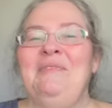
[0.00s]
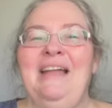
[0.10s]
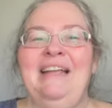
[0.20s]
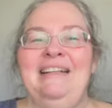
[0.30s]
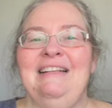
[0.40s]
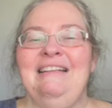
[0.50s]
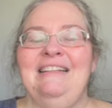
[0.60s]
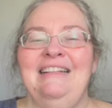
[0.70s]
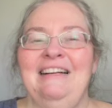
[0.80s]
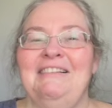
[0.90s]
And
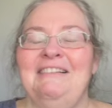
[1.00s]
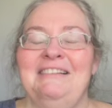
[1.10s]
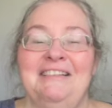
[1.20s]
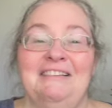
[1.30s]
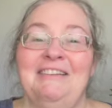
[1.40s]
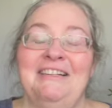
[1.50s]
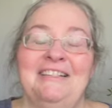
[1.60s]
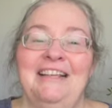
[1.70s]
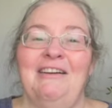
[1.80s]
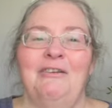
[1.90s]
the
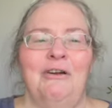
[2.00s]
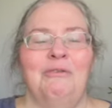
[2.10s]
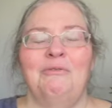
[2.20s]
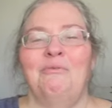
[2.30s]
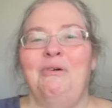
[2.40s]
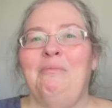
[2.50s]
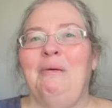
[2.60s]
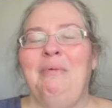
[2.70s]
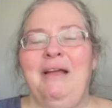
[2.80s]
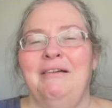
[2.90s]
question, or what my
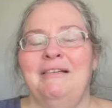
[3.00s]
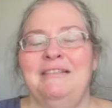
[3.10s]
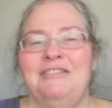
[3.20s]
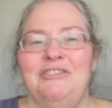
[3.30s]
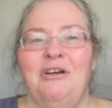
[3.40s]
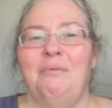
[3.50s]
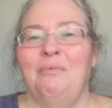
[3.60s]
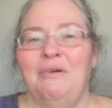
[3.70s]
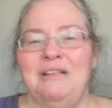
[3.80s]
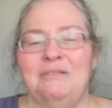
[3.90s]
parents' job
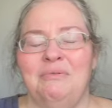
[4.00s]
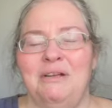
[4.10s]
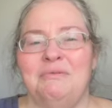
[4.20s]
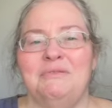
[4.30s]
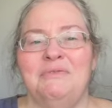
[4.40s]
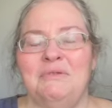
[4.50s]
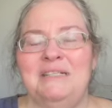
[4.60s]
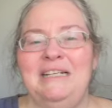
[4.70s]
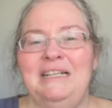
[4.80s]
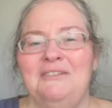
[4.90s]
was when I was
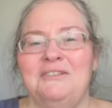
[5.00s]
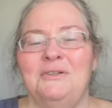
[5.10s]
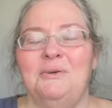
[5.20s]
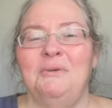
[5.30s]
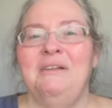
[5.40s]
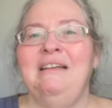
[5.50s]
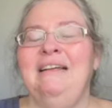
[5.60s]
14 years old,